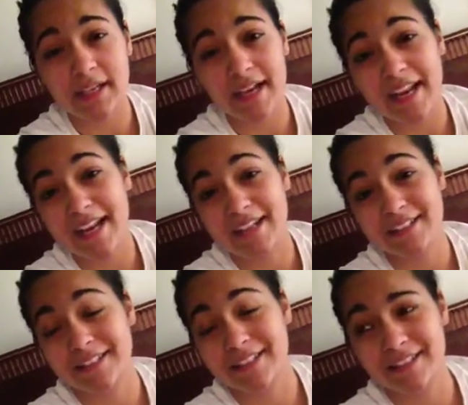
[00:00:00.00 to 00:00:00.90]
didn't
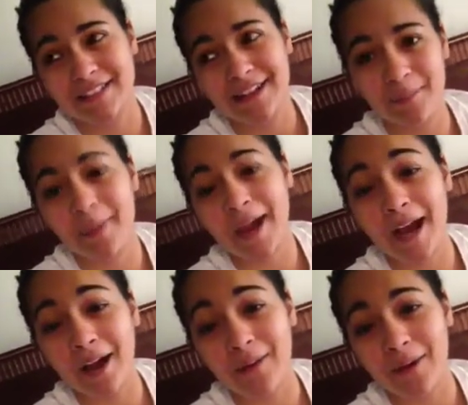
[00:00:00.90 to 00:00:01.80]
actually come
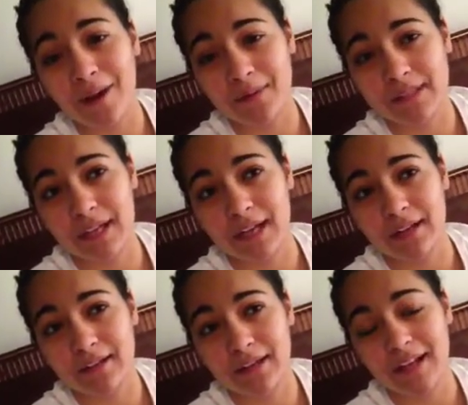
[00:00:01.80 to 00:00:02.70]
out. I kind
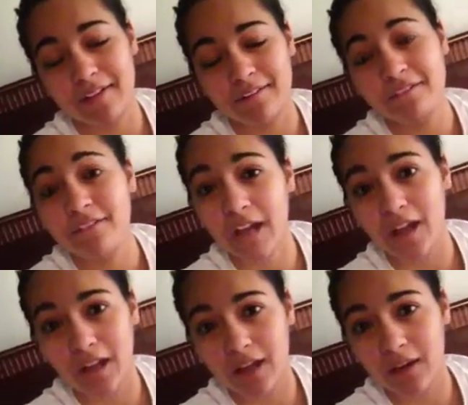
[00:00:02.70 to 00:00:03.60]
of
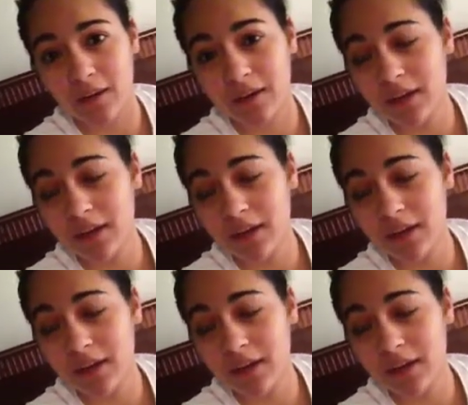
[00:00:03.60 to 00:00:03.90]
fell out.